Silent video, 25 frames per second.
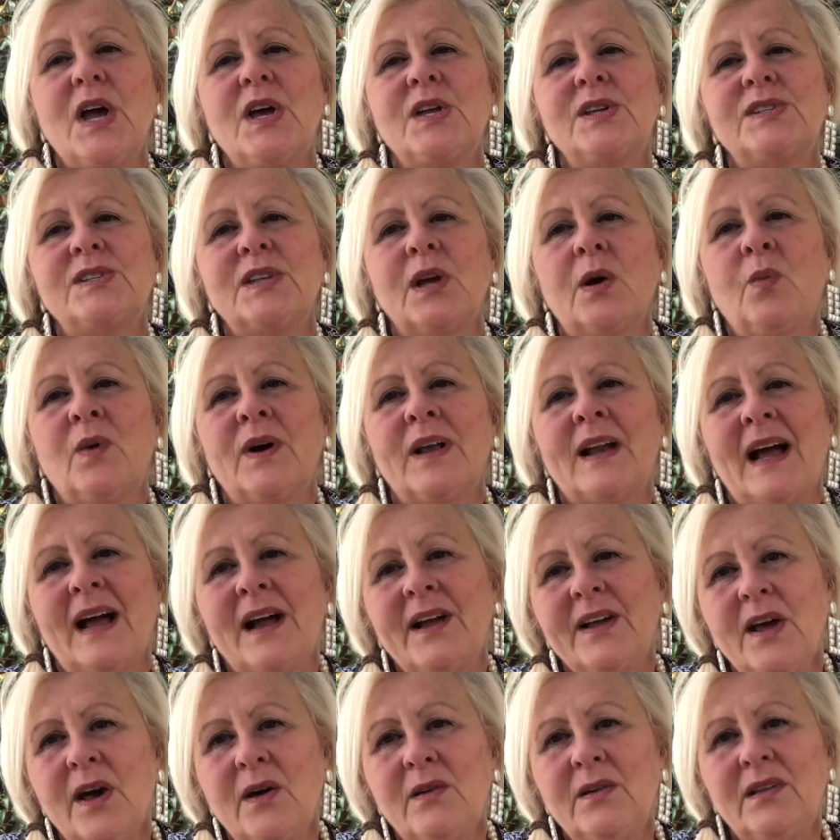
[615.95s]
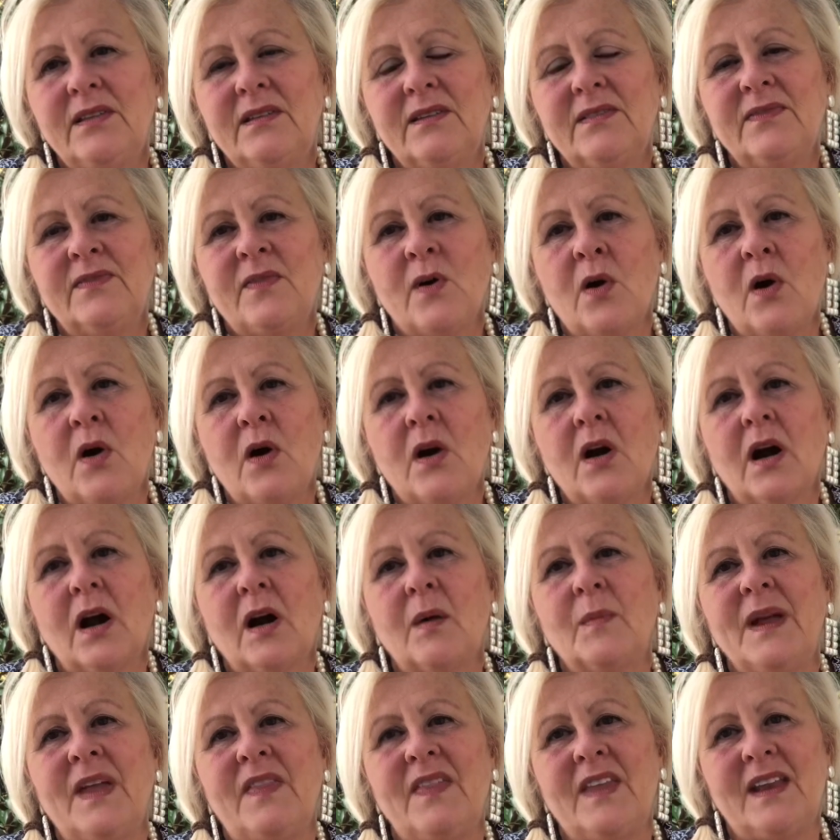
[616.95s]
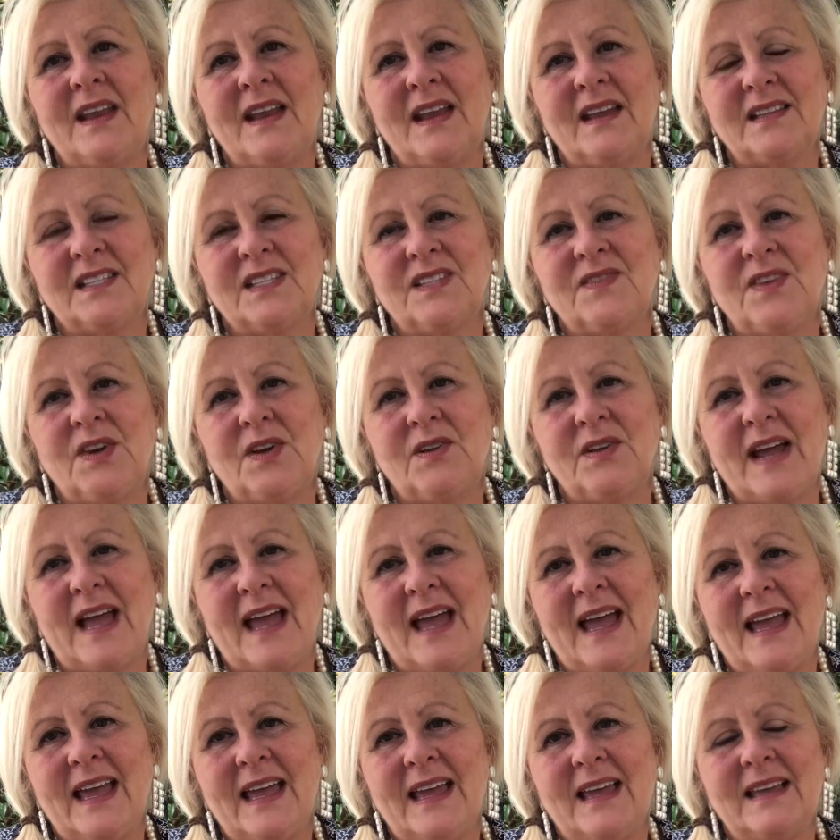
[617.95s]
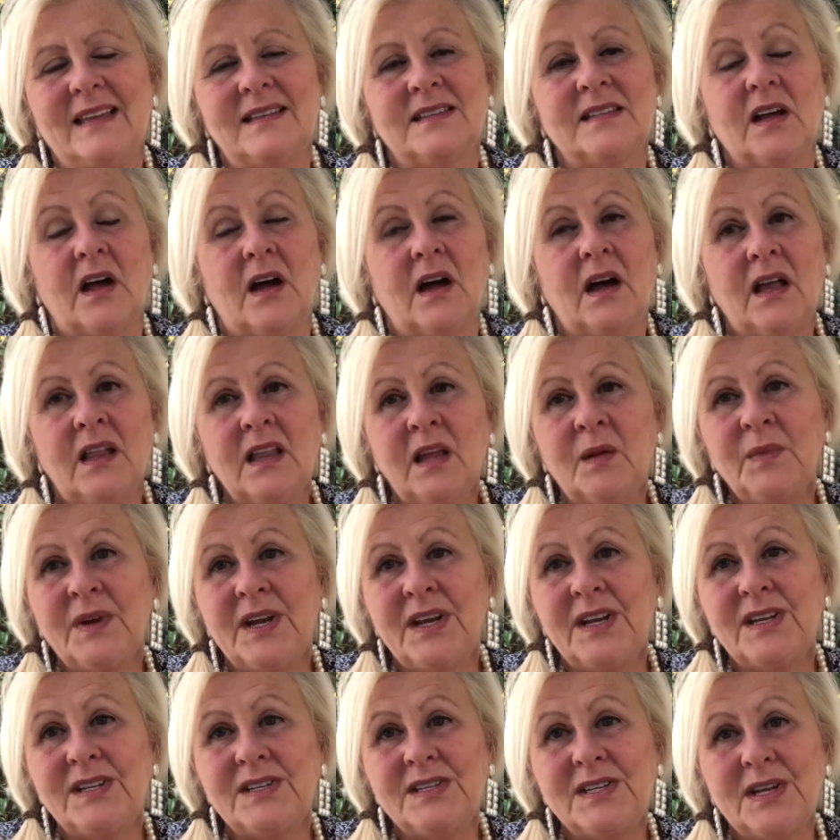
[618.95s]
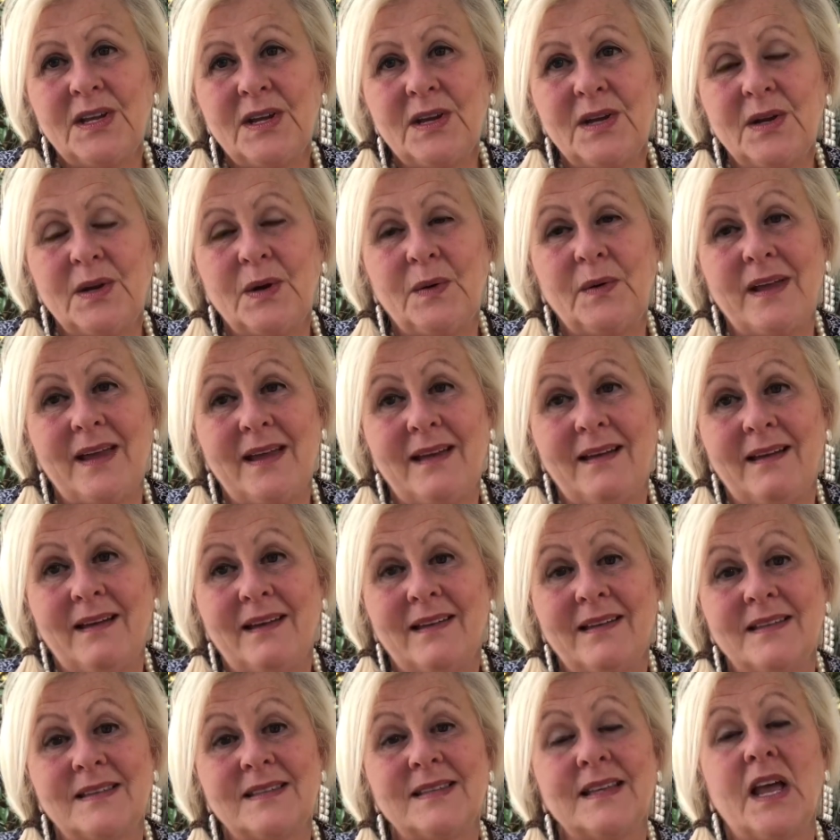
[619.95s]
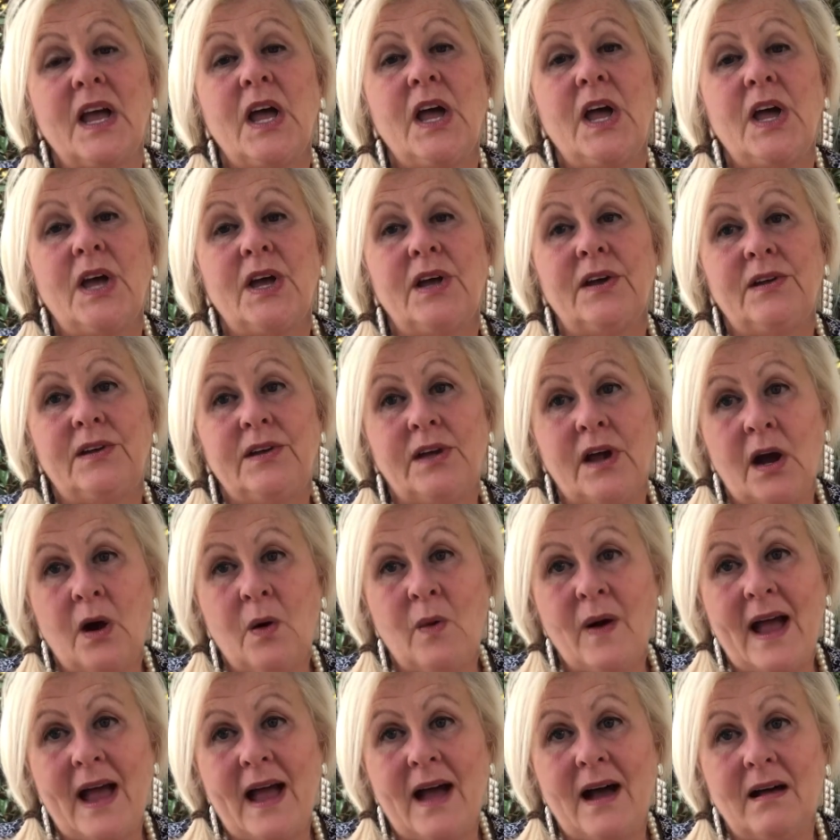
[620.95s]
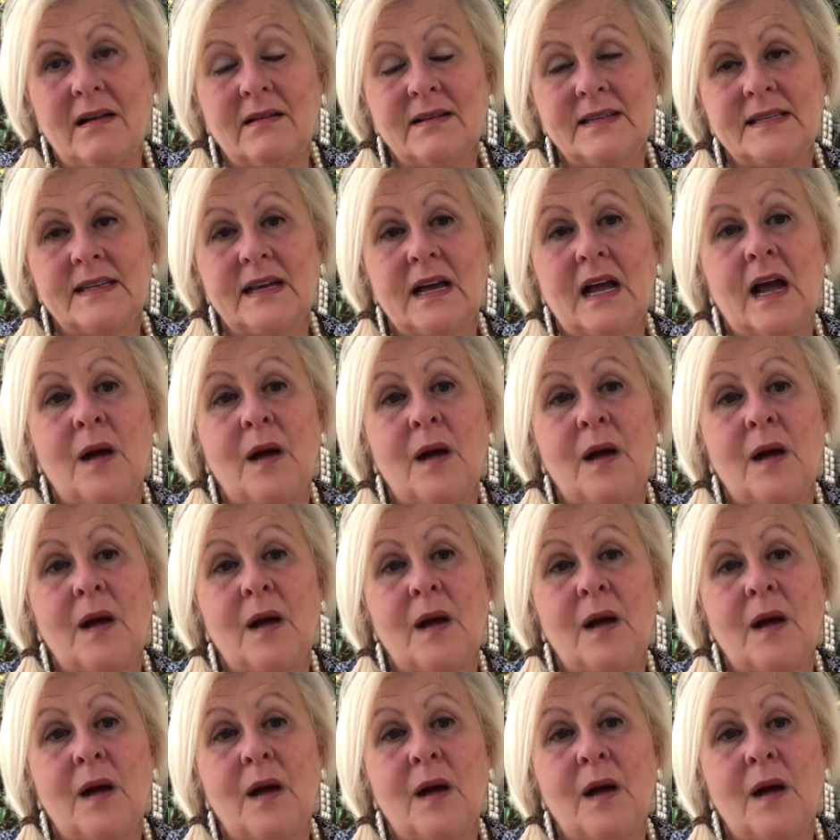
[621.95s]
So when I go to the farm in the next few days, all I'm going to do is go out.